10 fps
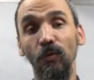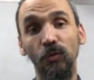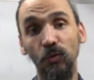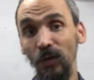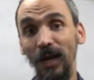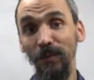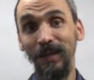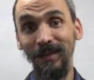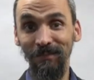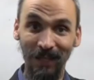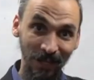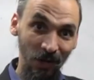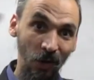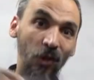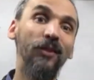to hire me,
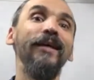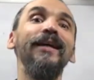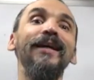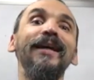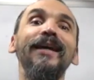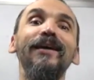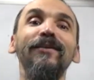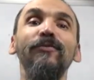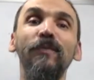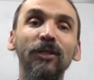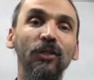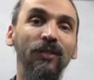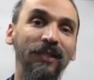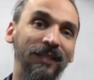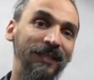all the
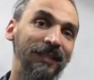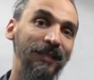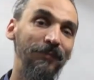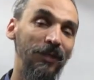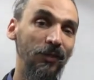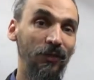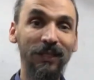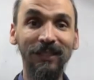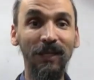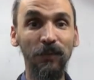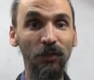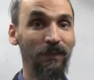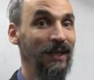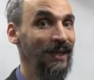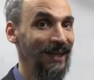information is in the video description,
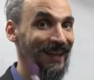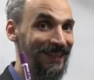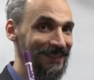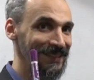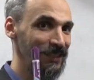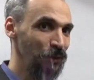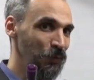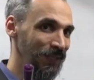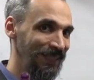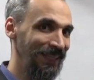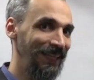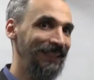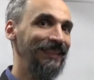and see you in the next